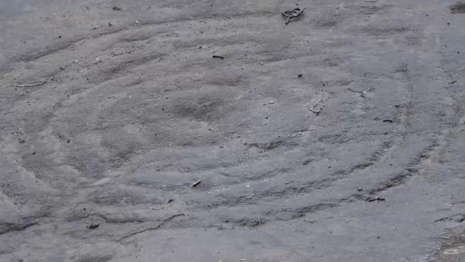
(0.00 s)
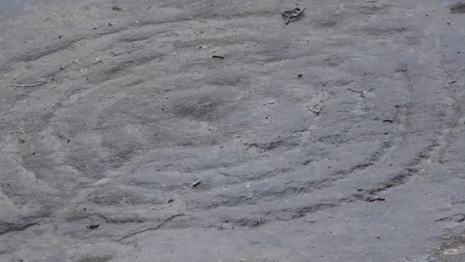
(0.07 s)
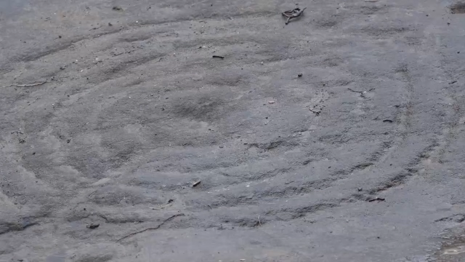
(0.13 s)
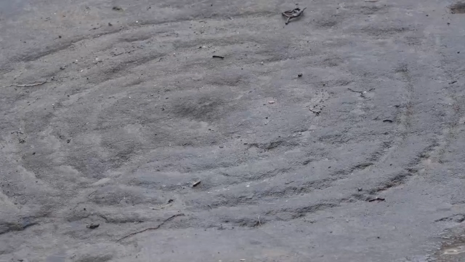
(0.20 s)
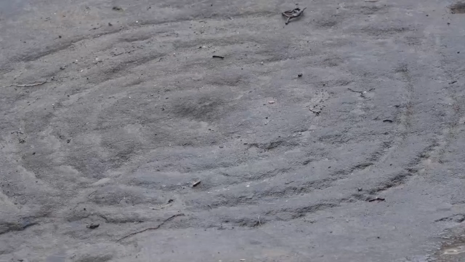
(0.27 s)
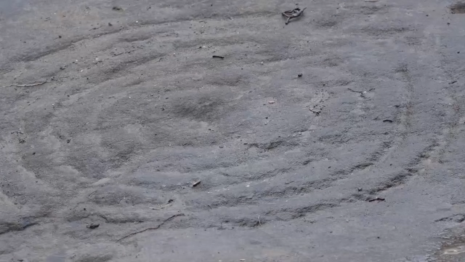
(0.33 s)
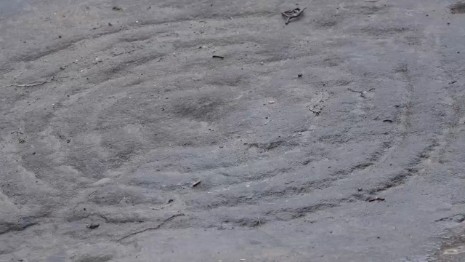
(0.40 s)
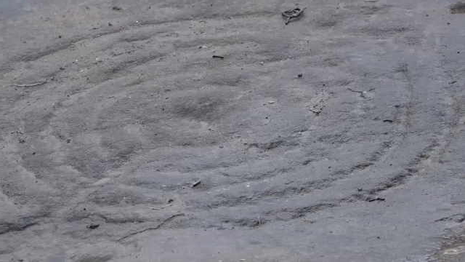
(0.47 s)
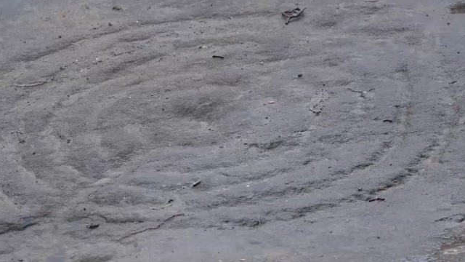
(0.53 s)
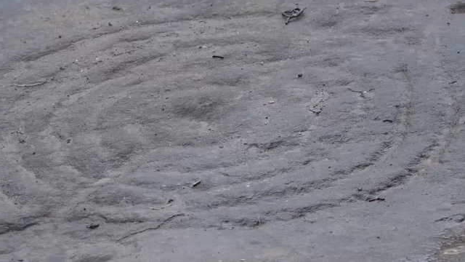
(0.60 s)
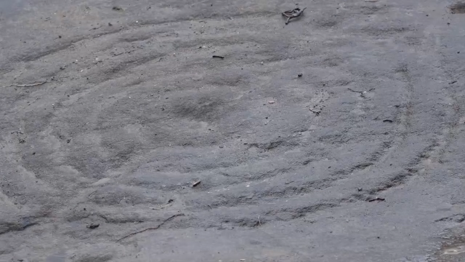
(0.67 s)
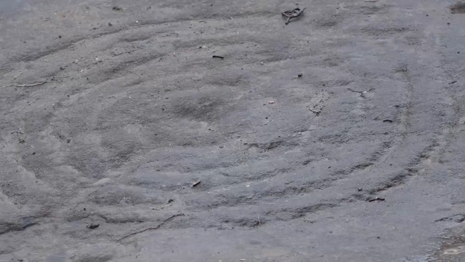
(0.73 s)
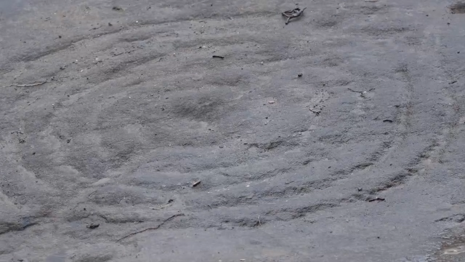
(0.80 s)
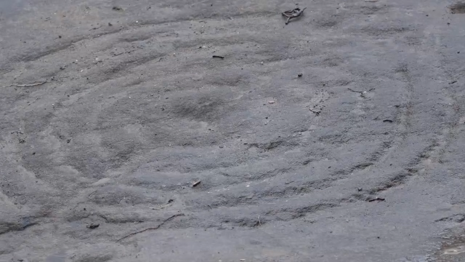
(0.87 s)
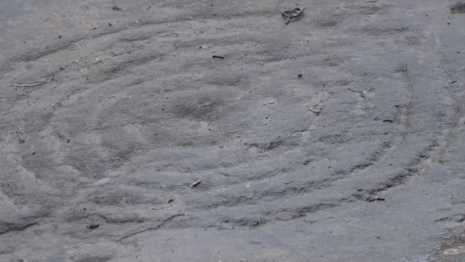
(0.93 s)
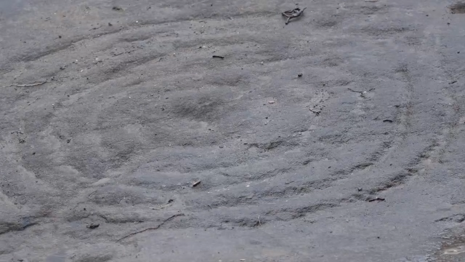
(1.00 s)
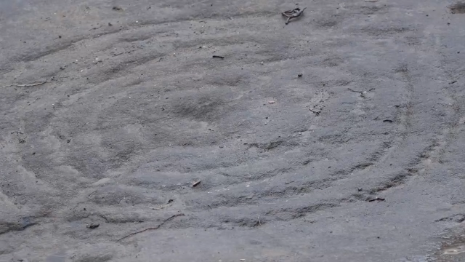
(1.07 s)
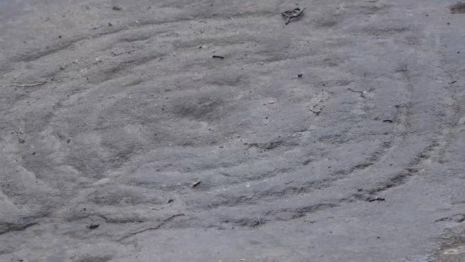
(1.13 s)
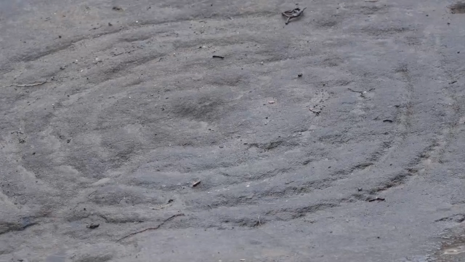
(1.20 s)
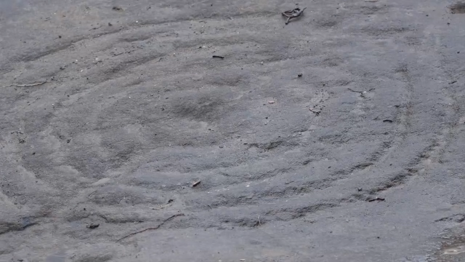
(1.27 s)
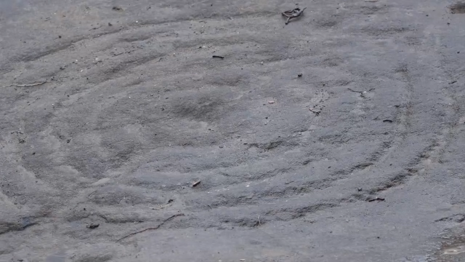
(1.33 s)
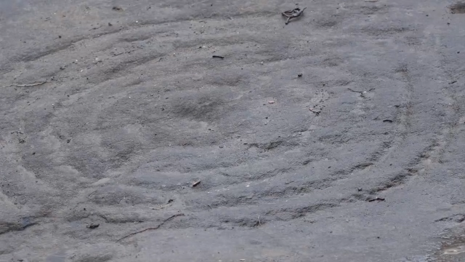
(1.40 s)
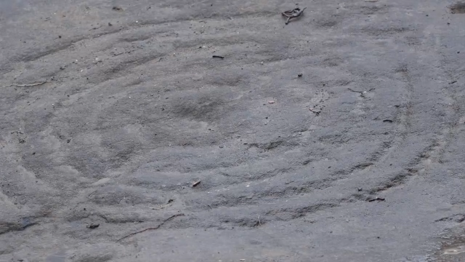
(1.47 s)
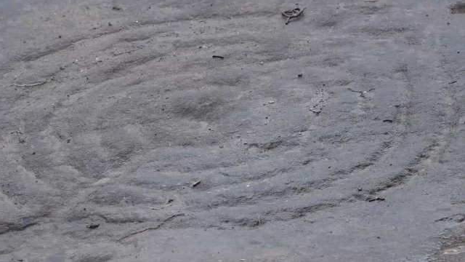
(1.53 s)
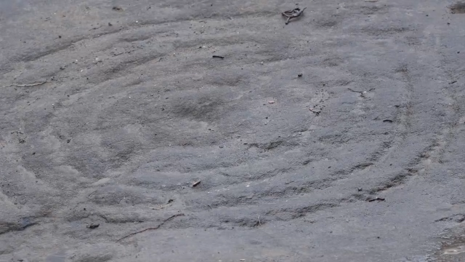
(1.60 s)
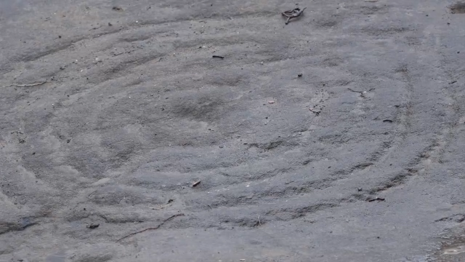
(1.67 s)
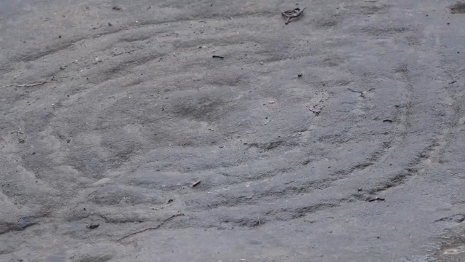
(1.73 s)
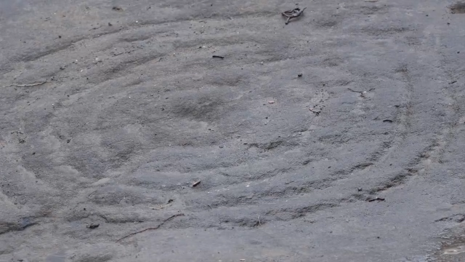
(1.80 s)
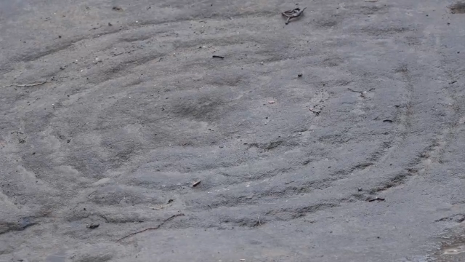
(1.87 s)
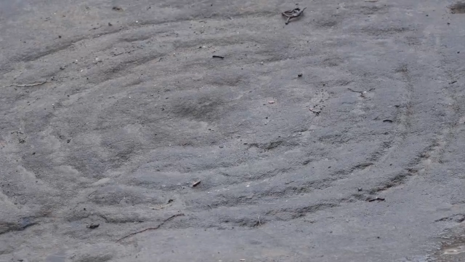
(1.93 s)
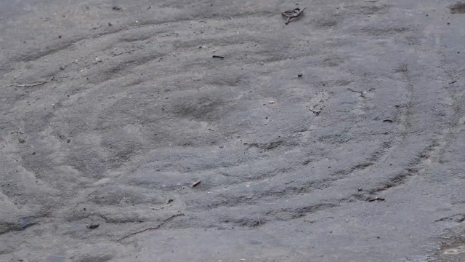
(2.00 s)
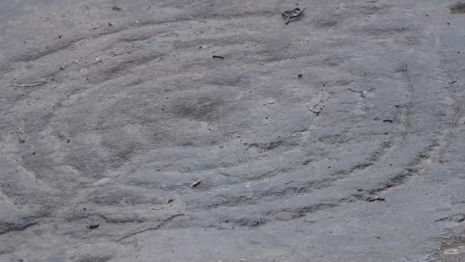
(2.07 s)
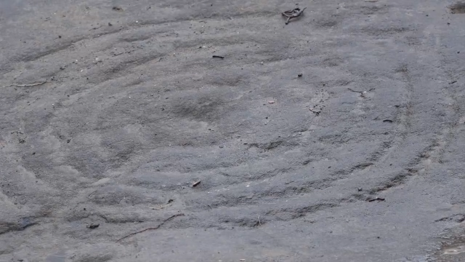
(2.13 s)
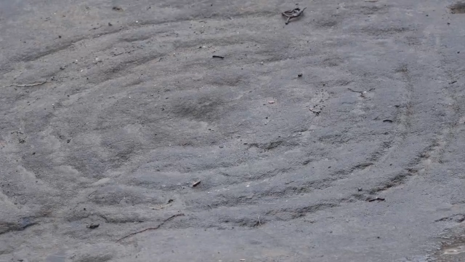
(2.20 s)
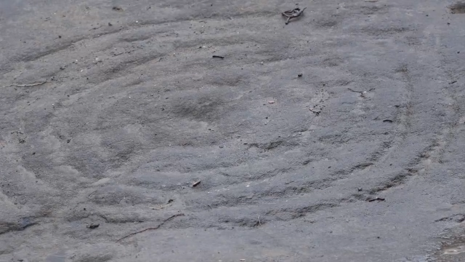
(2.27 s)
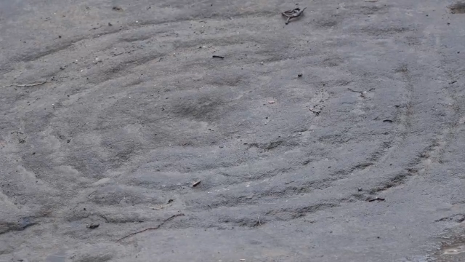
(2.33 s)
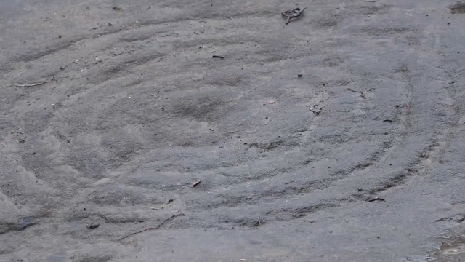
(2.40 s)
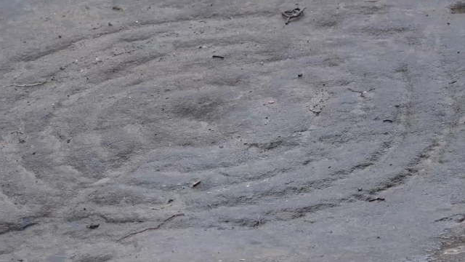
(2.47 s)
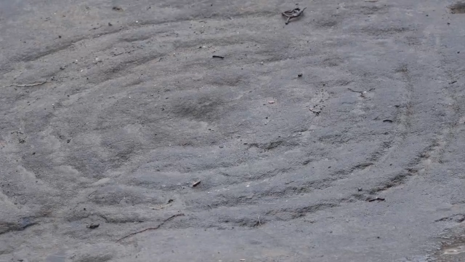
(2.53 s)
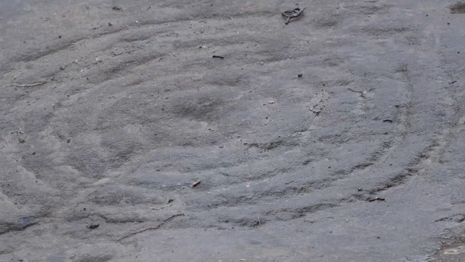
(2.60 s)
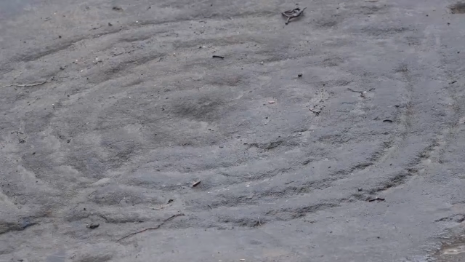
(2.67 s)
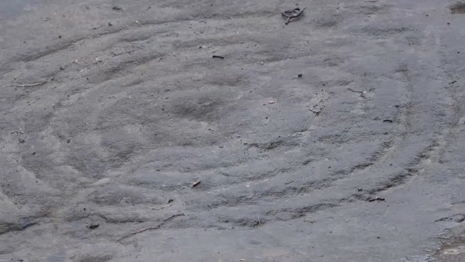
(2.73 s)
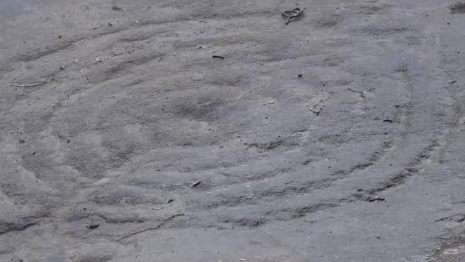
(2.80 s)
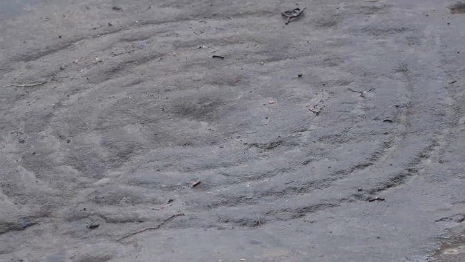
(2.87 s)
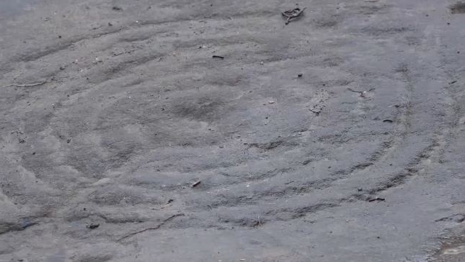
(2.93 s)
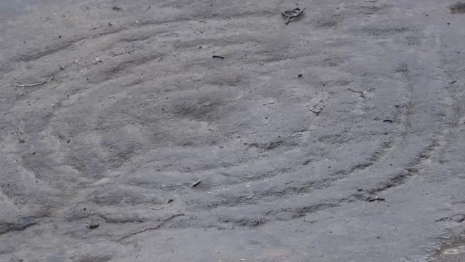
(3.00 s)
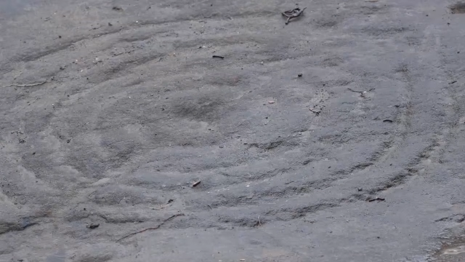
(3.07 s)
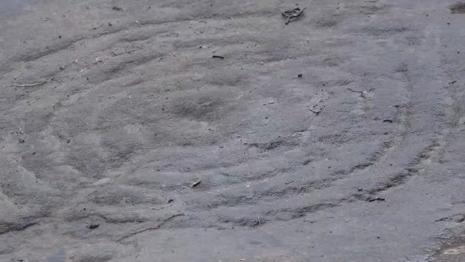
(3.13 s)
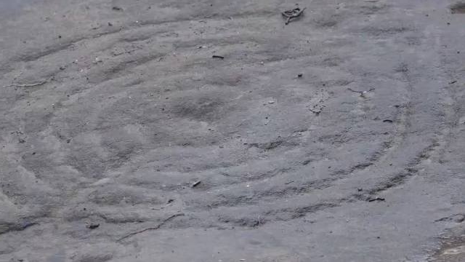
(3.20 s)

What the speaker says: (no speaker visible)